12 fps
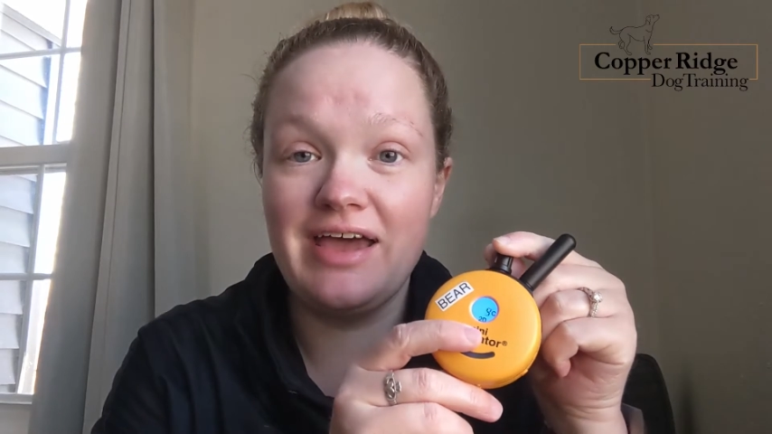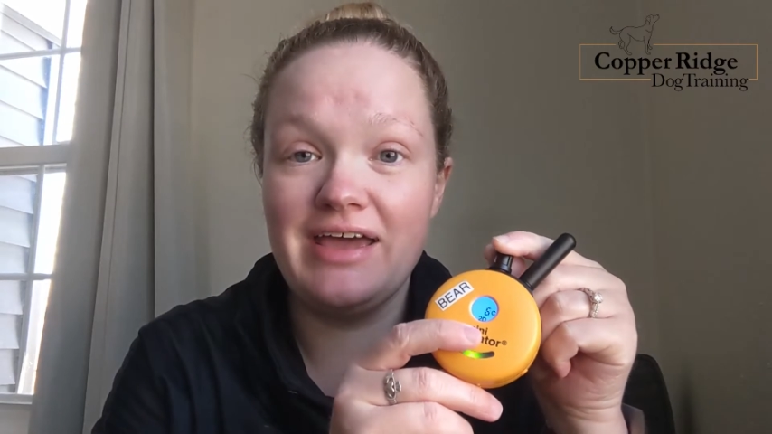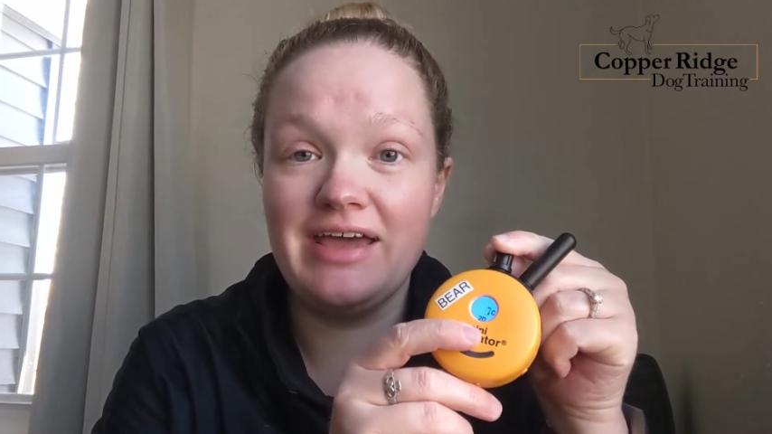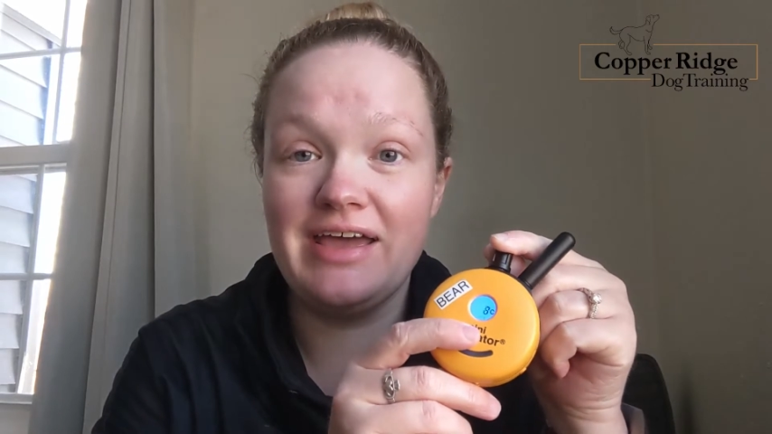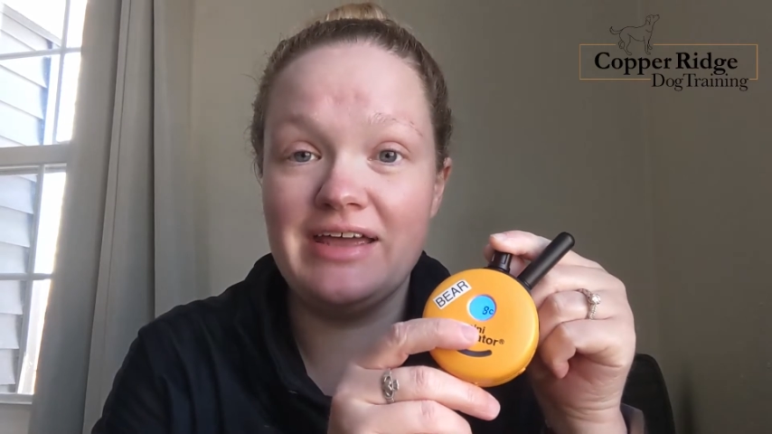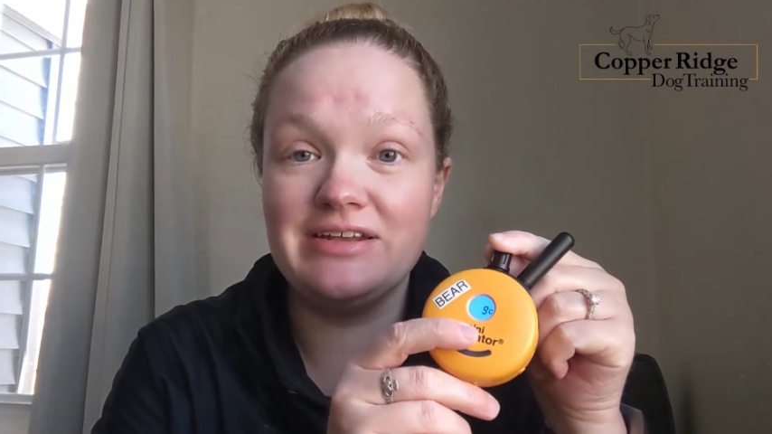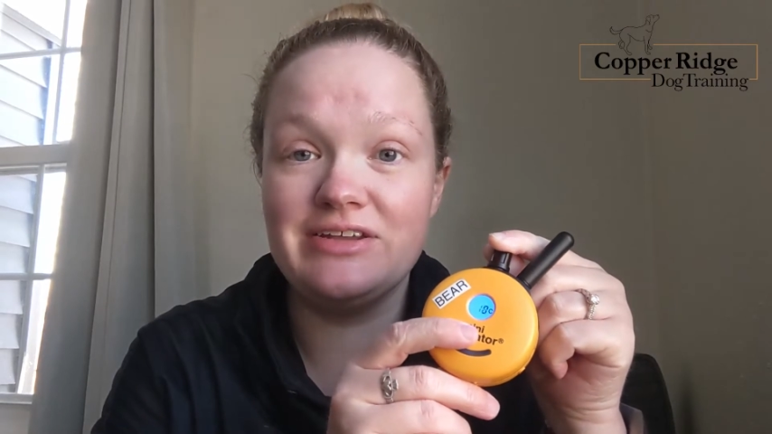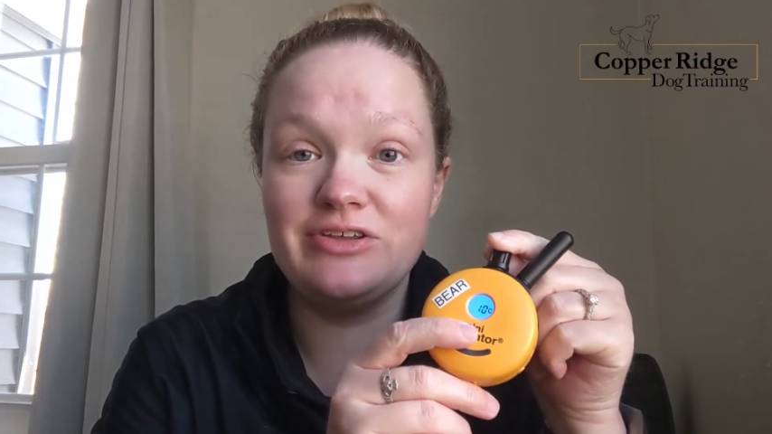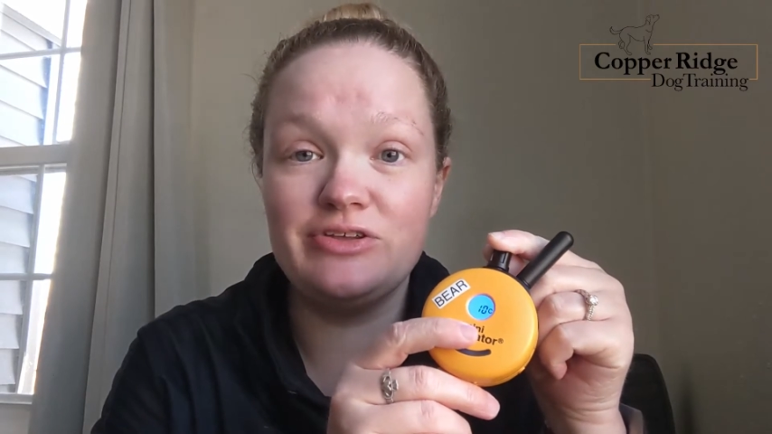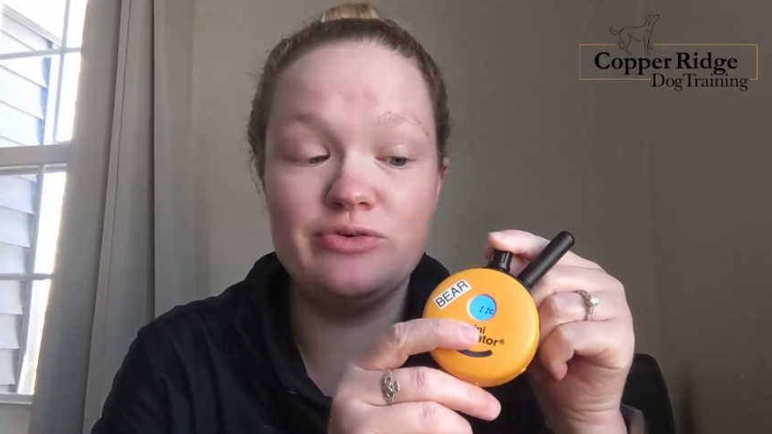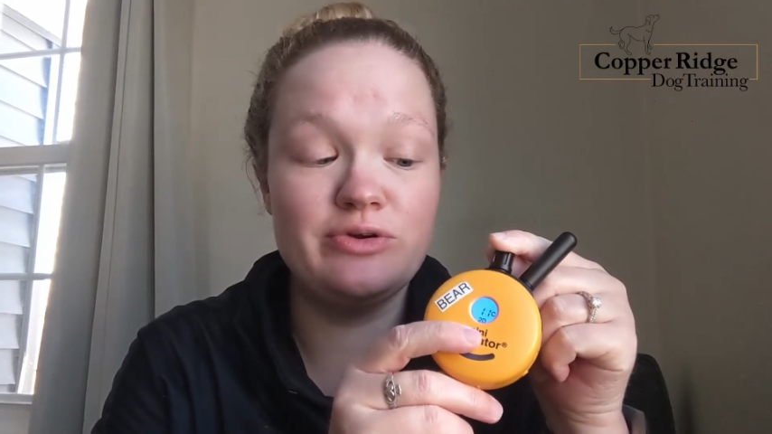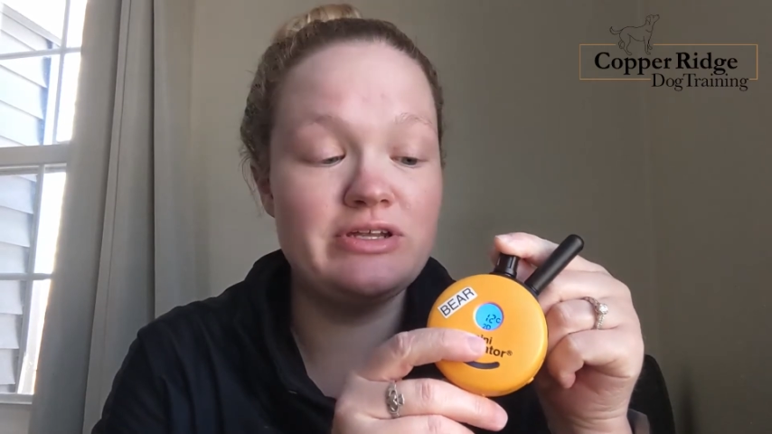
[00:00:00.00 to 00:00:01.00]
and
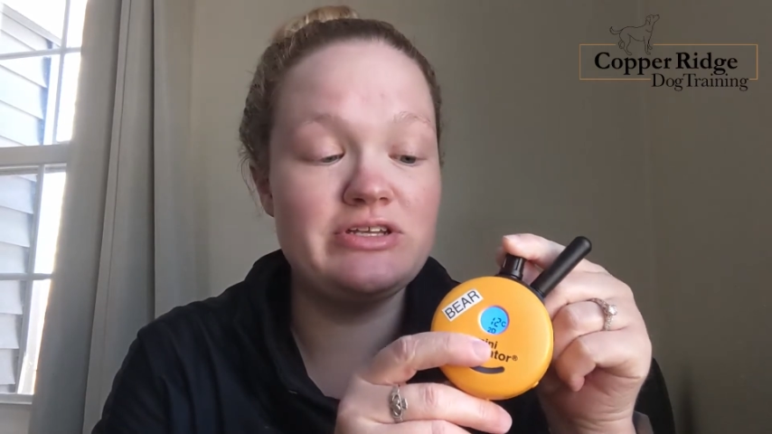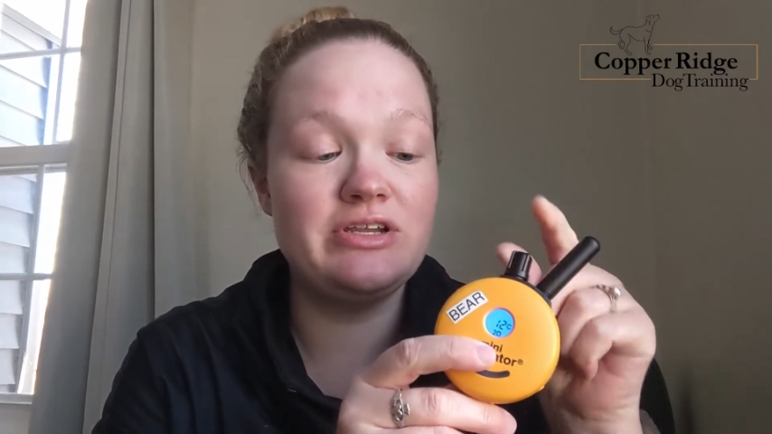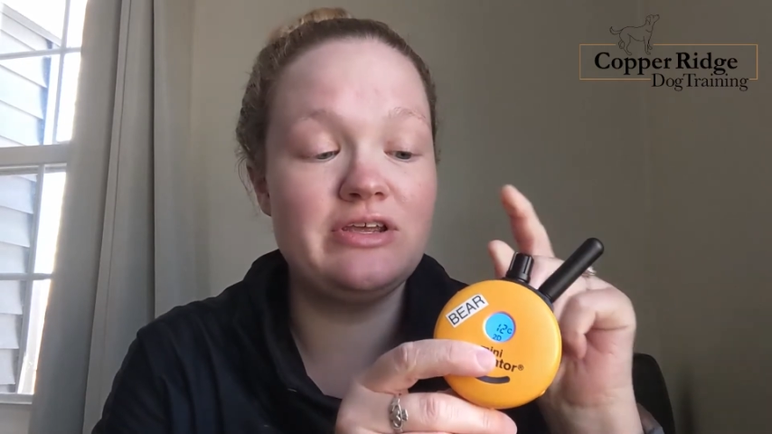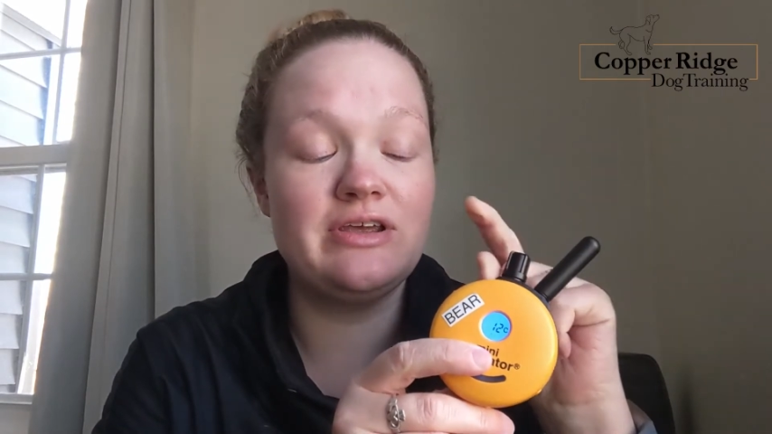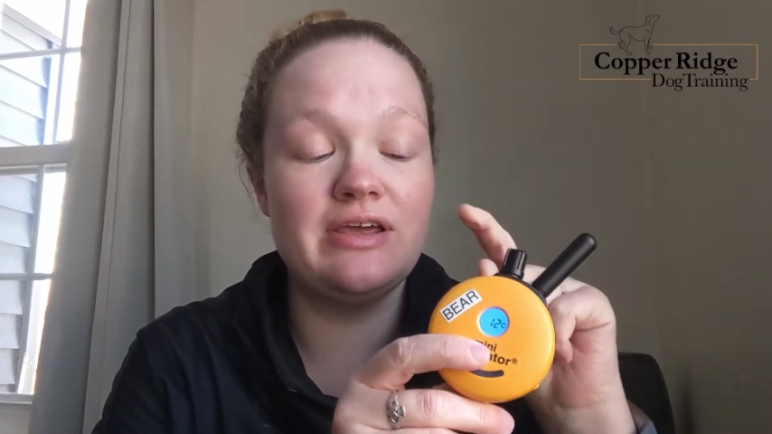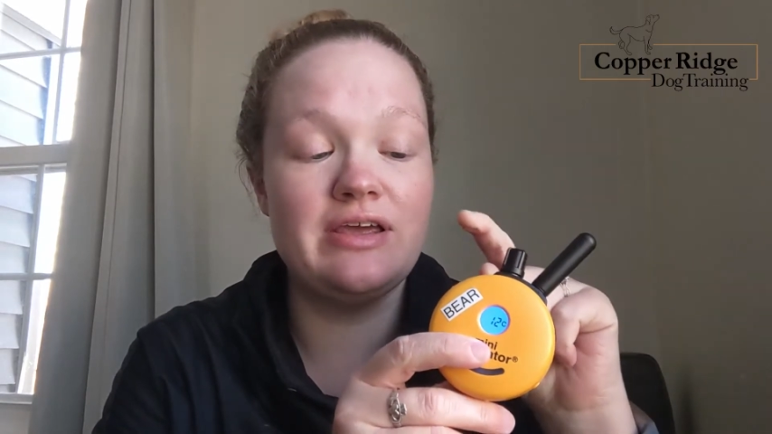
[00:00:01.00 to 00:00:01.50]
you can